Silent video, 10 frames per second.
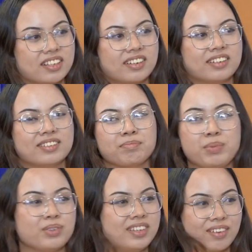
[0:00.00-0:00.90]
the
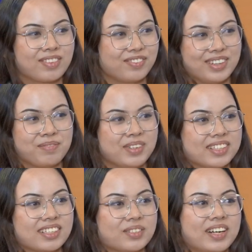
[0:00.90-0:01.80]
beauty of the
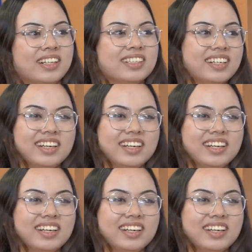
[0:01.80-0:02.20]
Philippines as well.